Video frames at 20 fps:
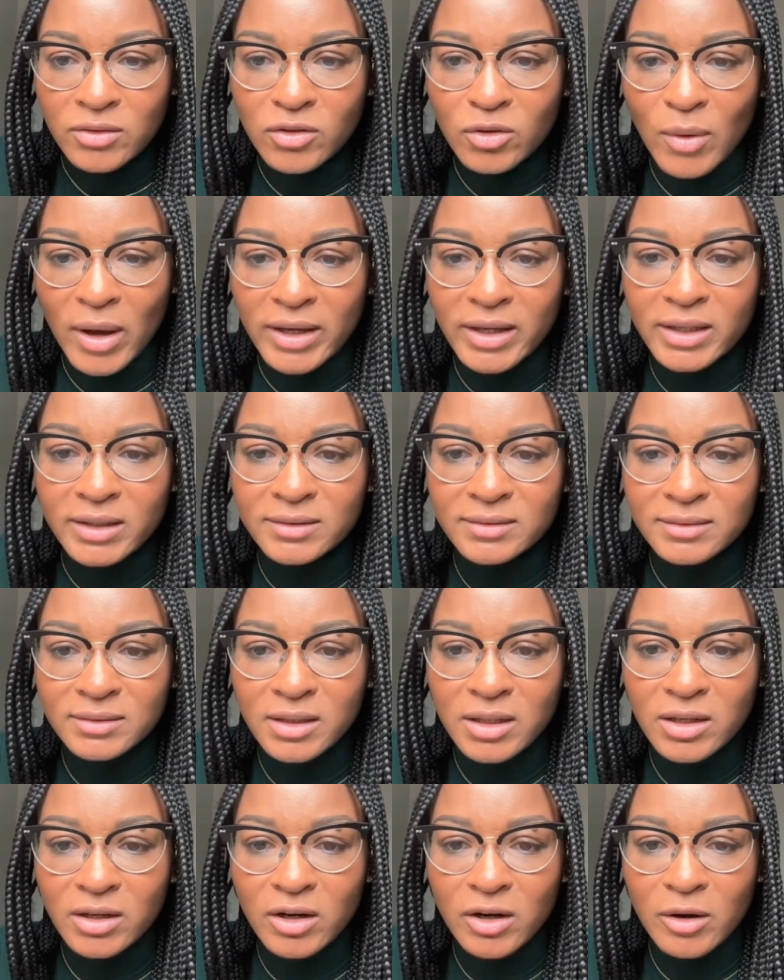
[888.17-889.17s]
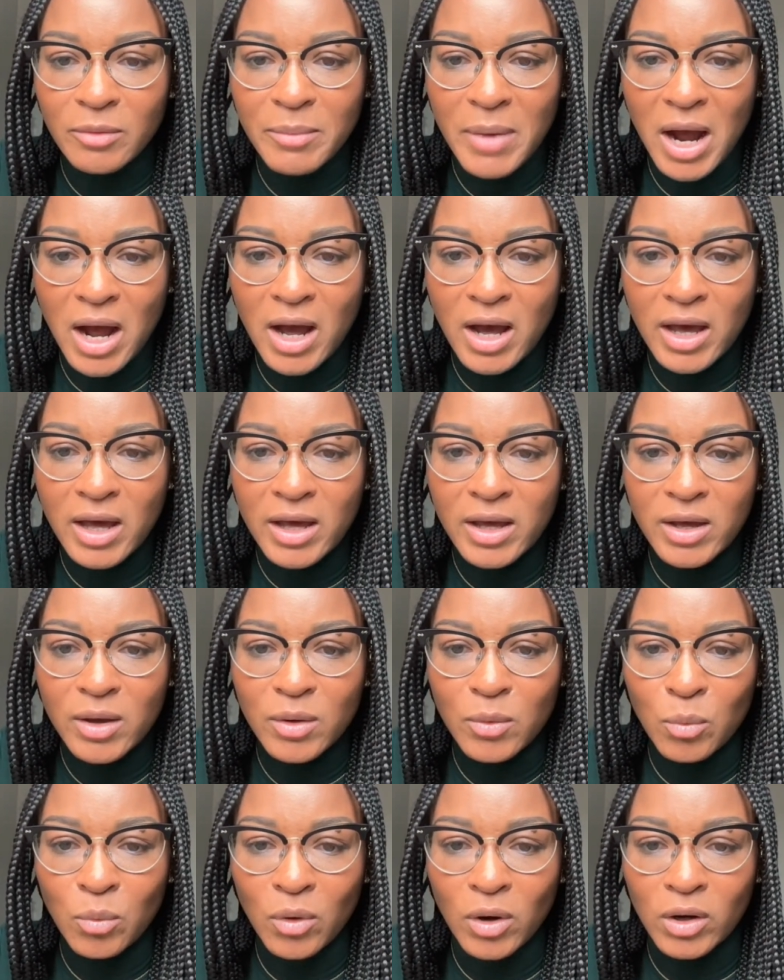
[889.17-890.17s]
do I consider
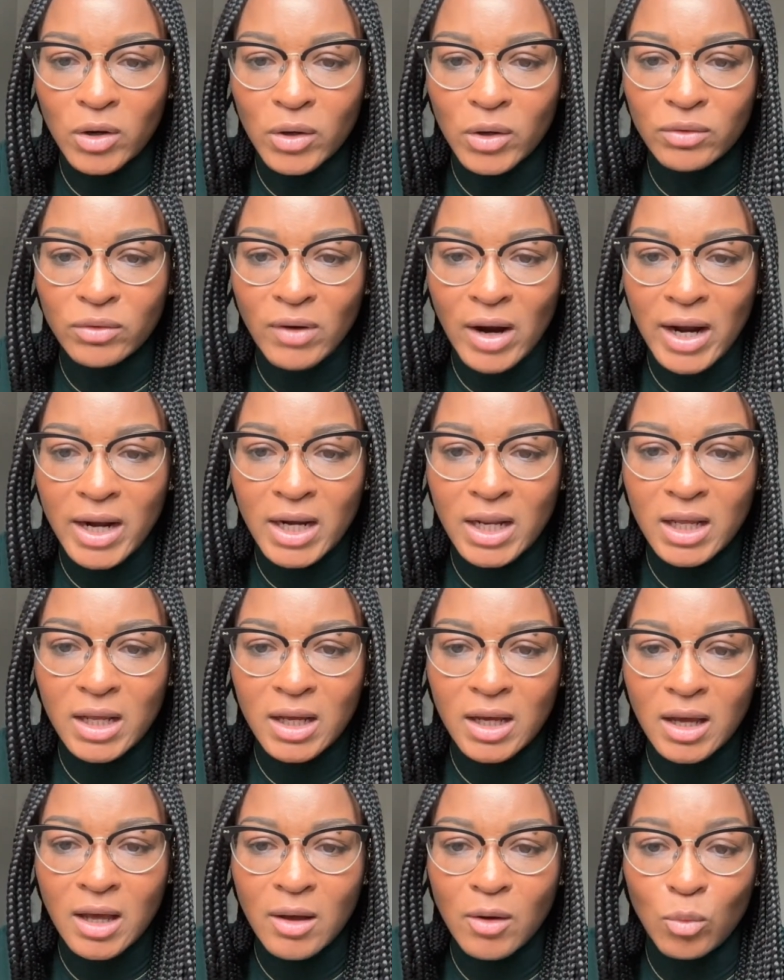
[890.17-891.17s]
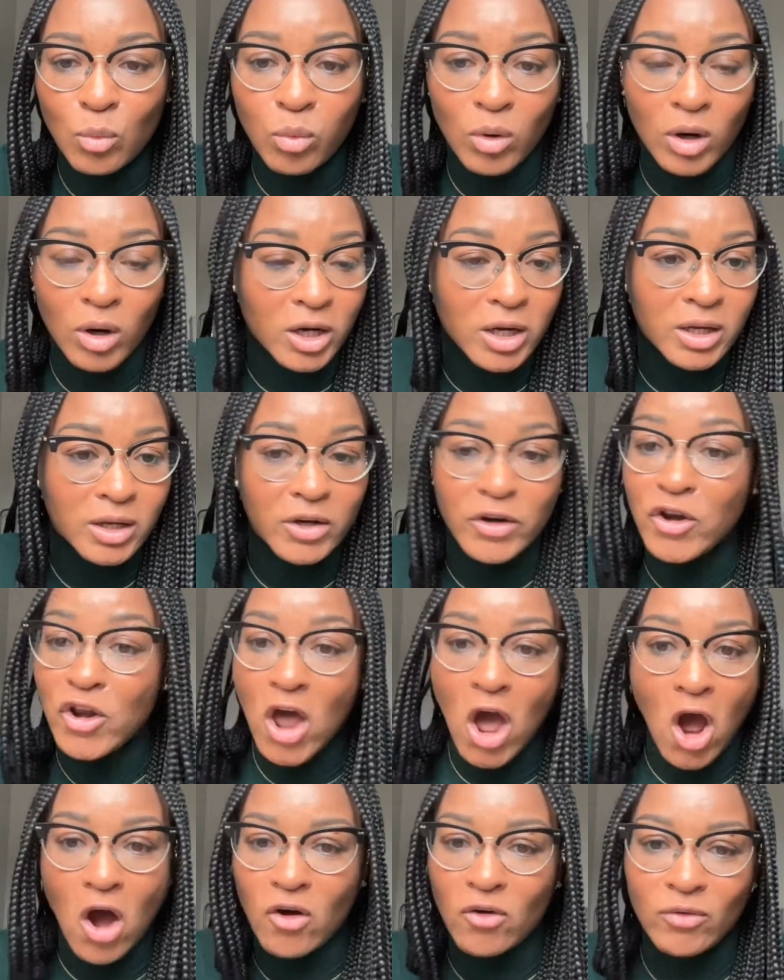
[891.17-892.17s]
my work on writing work?
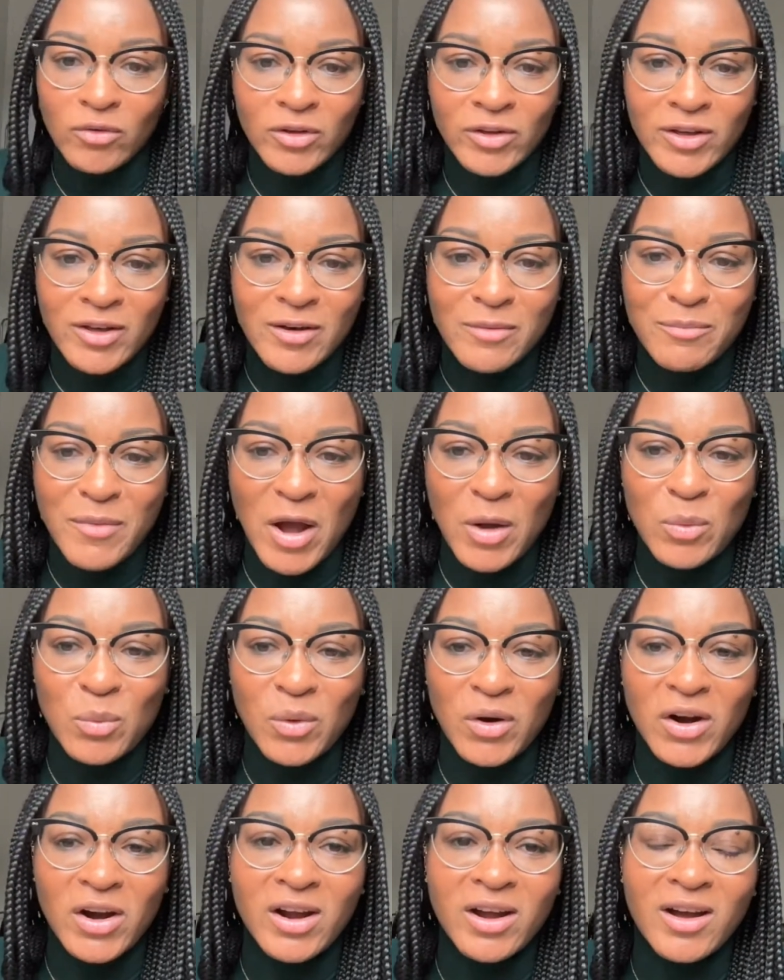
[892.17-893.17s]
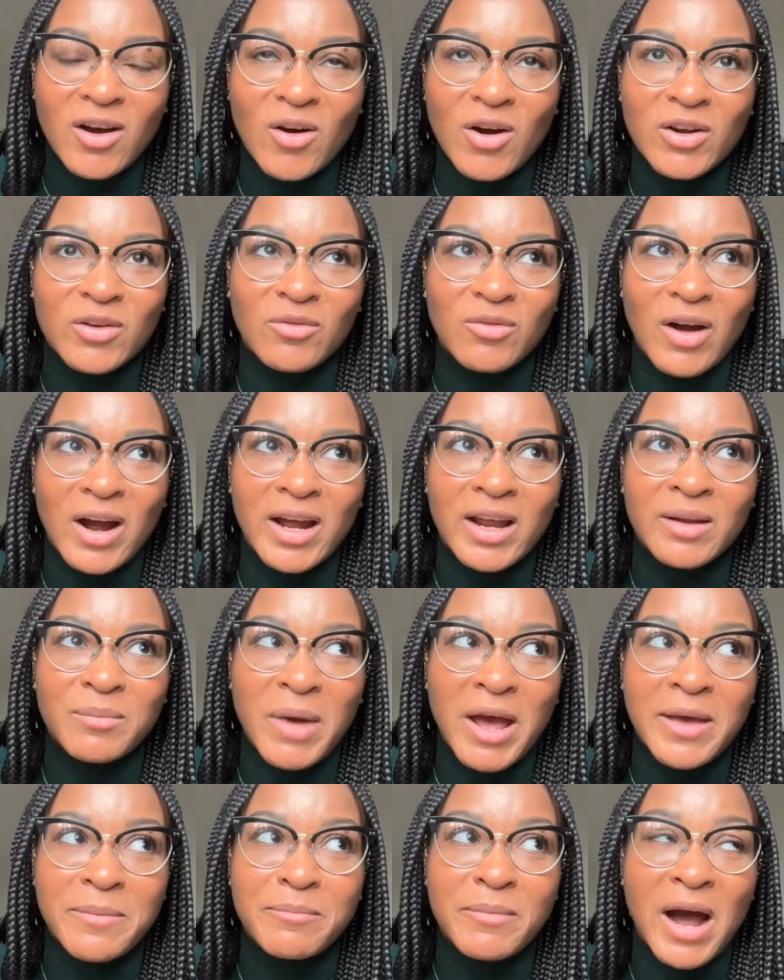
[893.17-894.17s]
No. My work on
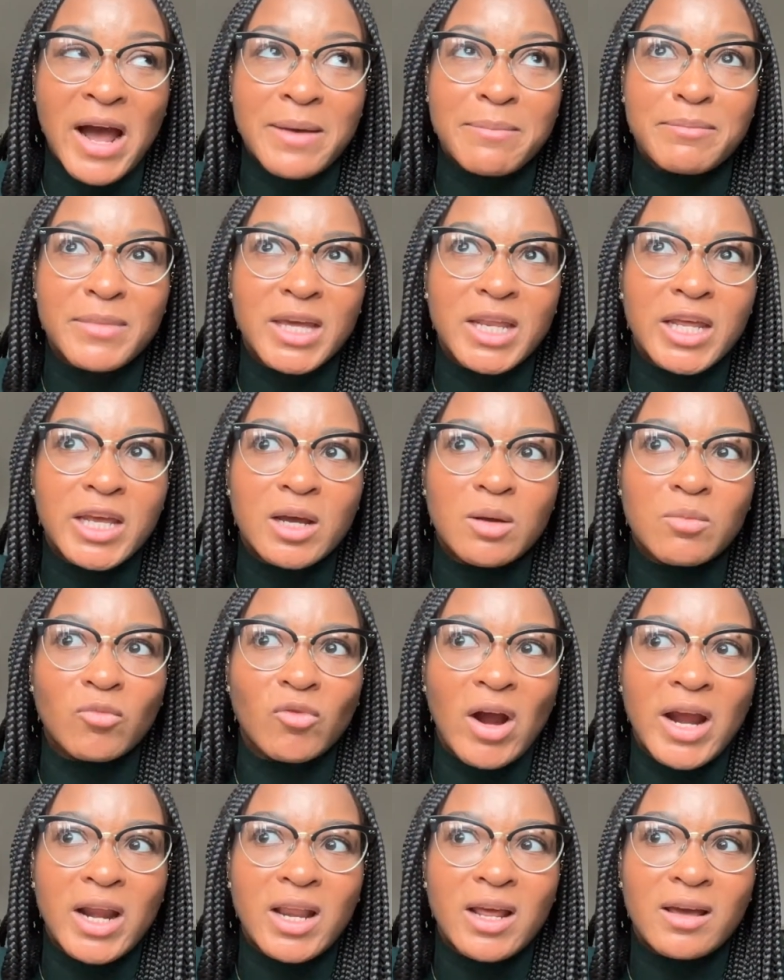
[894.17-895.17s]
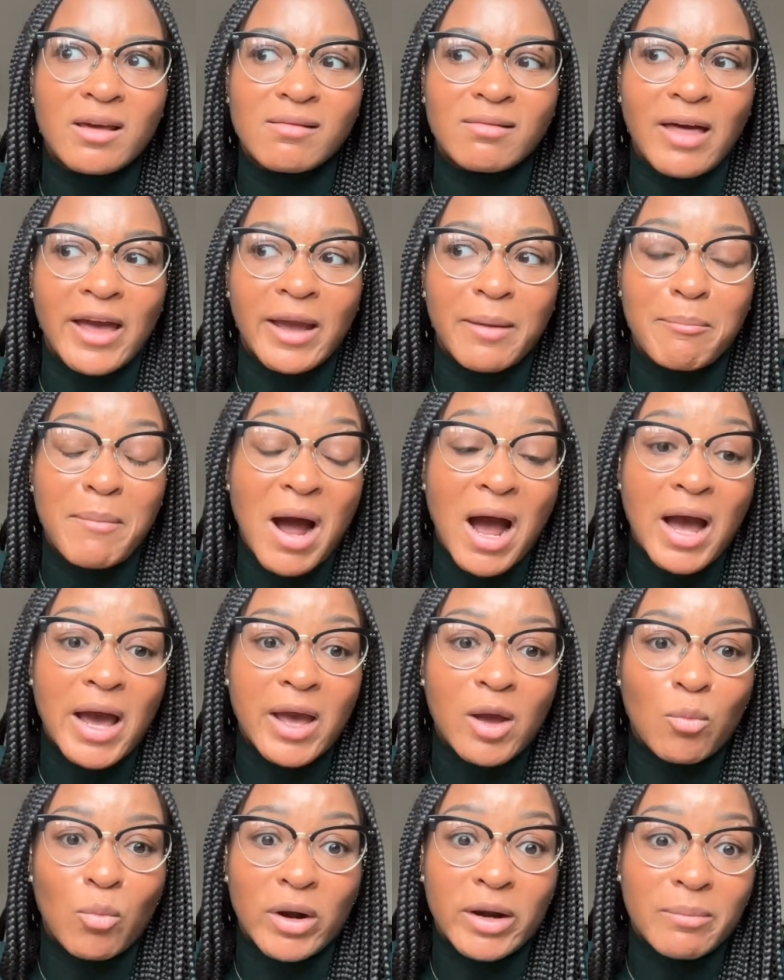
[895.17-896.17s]
write my medium writing is like
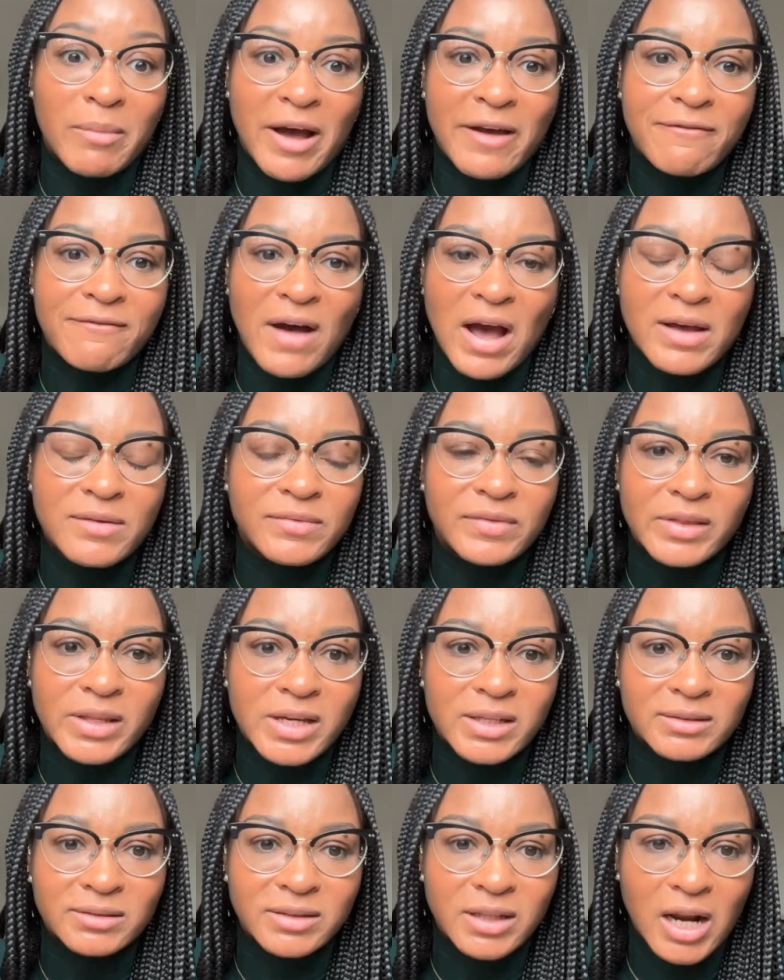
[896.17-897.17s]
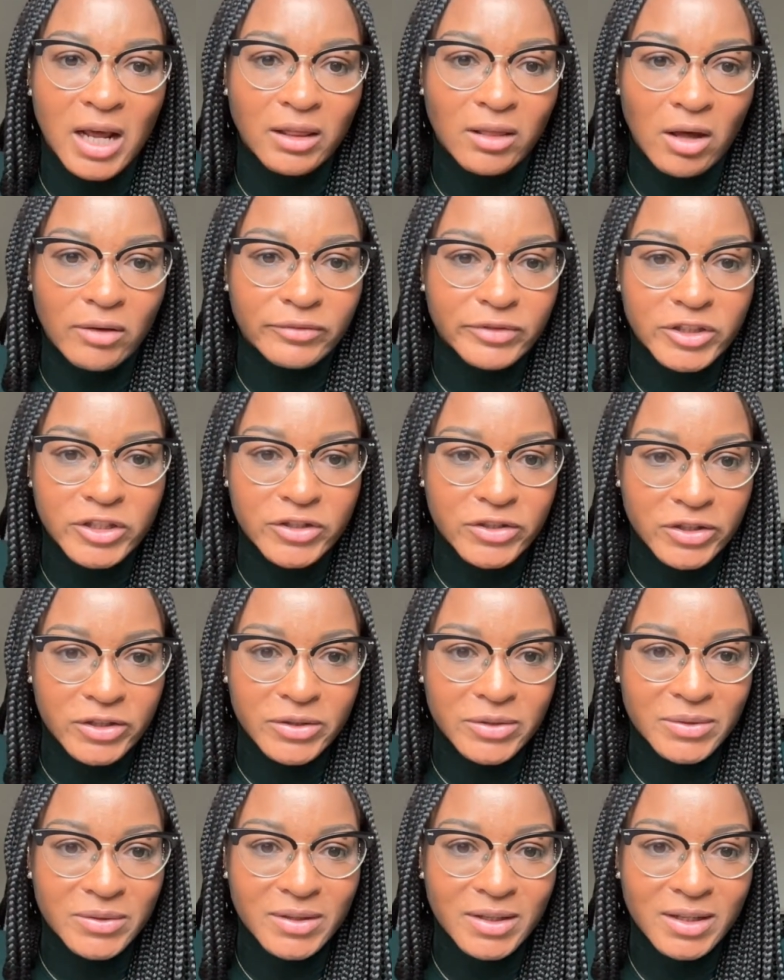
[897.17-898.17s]
my one of my five things that I love to
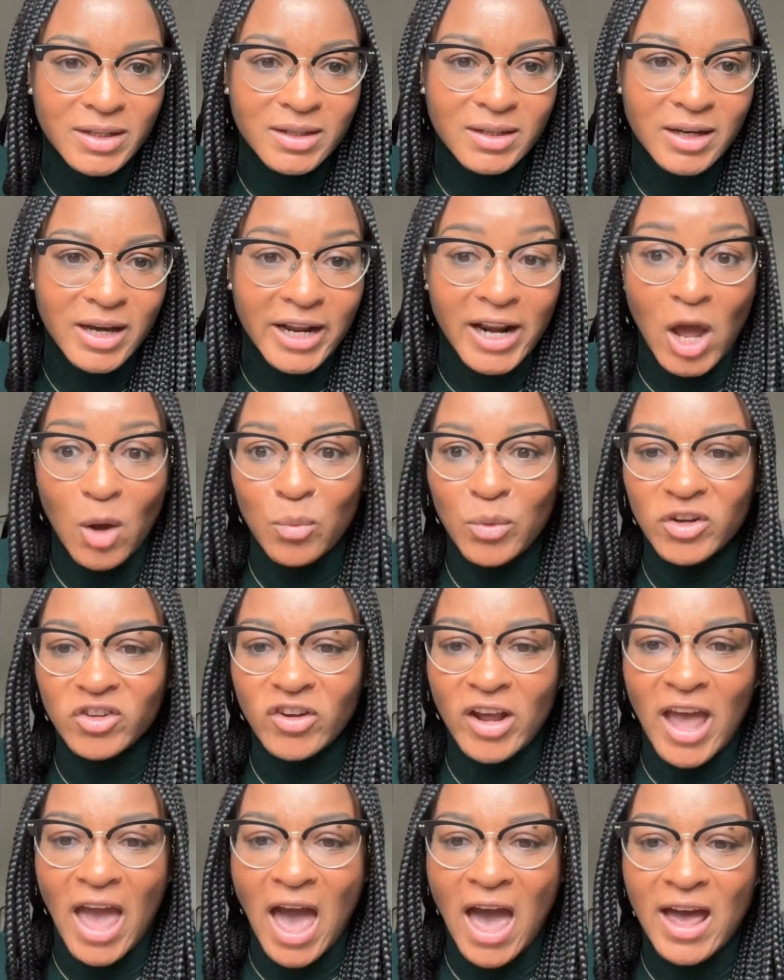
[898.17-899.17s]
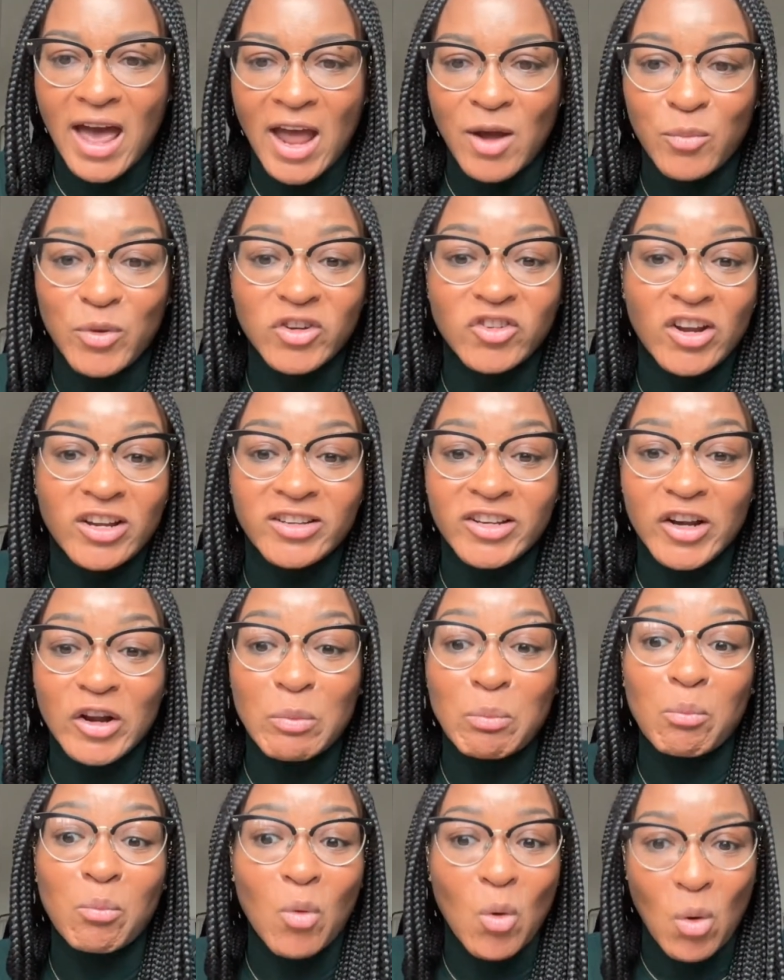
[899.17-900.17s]
do. And I wish I did
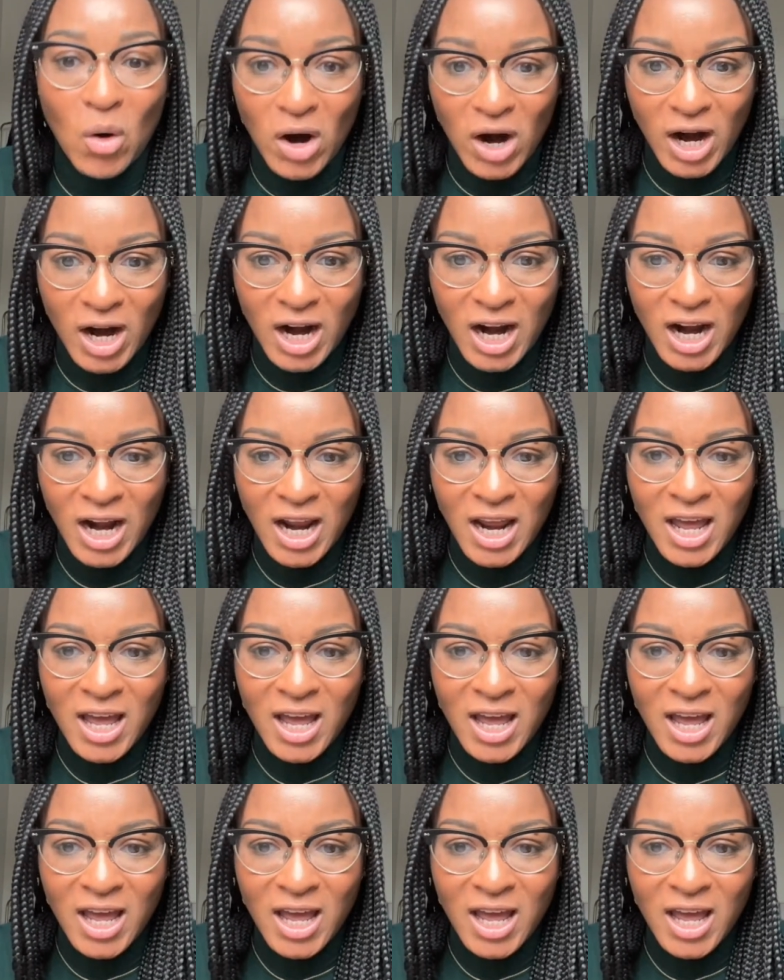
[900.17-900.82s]
it more.